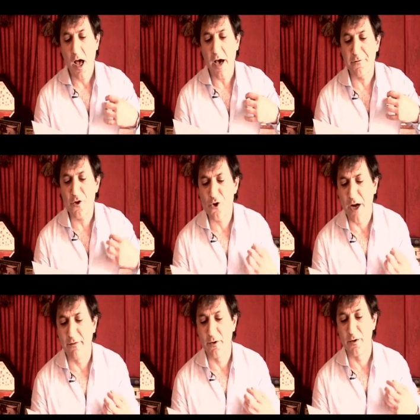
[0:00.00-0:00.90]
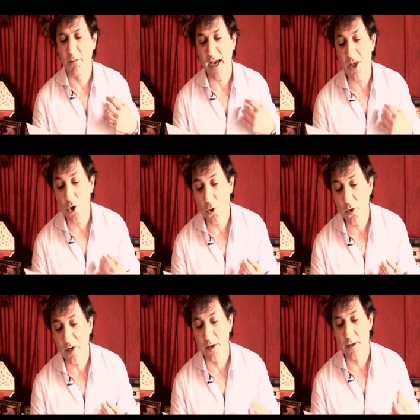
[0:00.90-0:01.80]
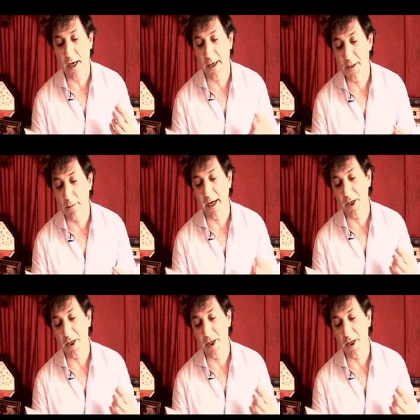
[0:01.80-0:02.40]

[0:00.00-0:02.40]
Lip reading: I've traveled my youth and under my